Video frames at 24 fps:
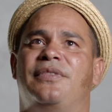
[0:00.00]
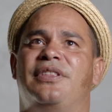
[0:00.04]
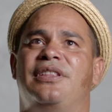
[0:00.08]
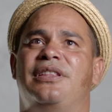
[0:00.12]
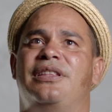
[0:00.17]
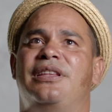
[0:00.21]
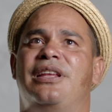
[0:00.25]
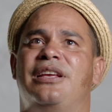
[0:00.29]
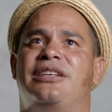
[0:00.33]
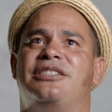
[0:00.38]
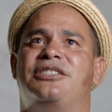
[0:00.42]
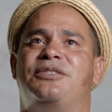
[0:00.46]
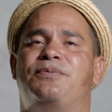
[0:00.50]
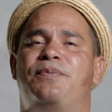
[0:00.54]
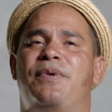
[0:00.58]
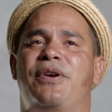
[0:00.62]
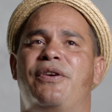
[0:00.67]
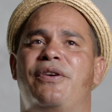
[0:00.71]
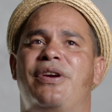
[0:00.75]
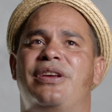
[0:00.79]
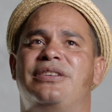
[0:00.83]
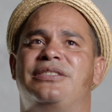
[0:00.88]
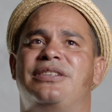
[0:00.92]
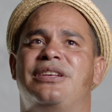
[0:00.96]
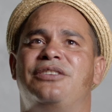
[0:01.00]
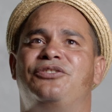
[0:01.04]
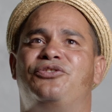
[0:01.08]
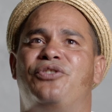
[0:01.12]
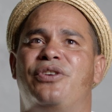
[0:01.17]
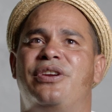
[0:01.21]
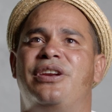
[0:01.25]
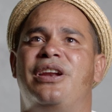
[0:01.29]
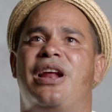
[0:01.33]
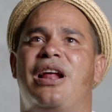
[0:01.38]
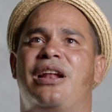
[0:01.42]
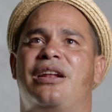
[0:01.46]
the experience in
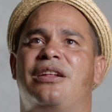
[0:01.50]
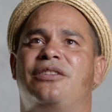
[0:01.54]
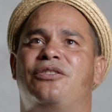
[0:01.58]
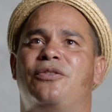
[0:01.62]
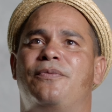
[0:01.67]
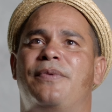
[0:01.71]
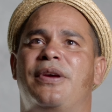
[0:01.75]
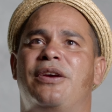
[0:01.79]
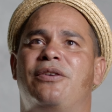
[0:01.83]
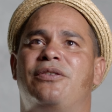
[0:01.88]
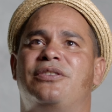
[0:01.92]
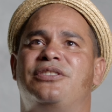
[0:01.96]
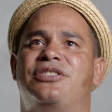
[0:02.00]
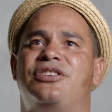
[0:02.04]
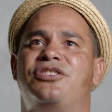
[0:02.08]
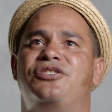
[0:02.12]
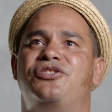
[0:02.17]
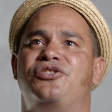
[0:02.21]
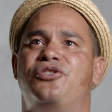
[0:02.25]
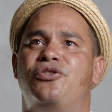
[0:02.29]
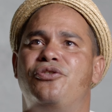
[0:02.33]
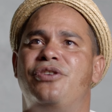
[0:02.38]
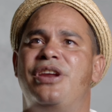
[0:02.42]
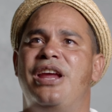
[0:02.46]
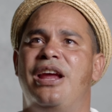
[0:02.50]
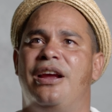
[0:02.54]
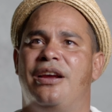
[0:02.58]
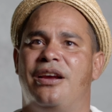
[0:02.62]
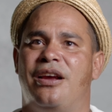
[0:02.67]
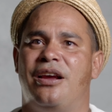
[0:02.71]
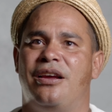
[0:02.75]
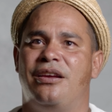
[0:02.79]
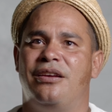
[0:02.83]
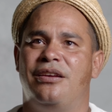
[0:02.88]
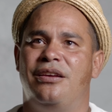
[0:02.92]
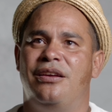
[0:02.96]
Trinidad and Tobago is
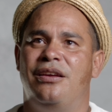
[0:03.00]
unique